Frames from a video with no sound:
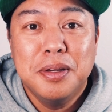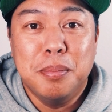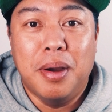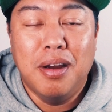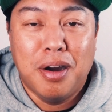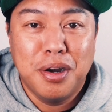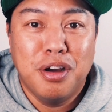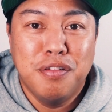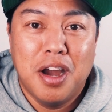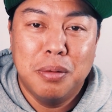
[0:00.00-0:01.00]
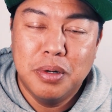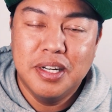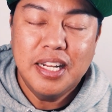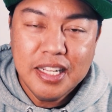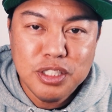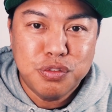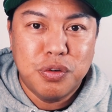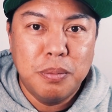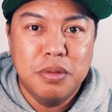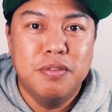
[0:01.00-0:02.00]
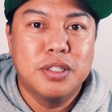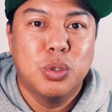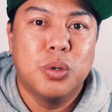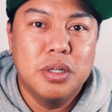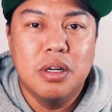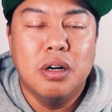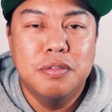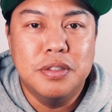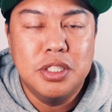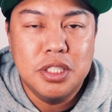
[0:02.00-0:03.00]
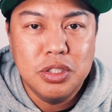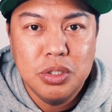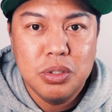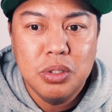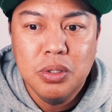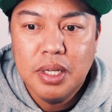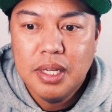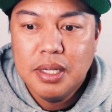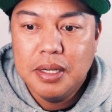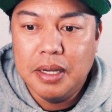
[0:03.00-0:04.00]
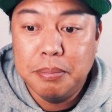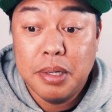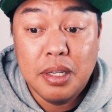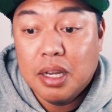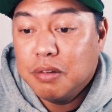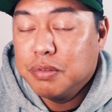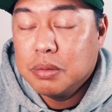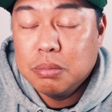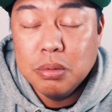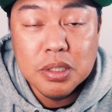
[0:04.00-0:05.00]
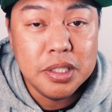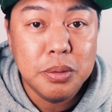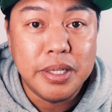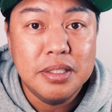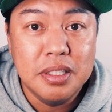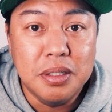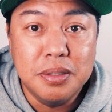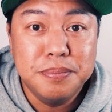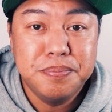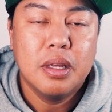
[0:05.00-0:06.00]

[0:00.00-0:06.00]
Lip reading: my on-off hybrid is from the Victoria Golf in Shinjuku, and I got it for a really great deal.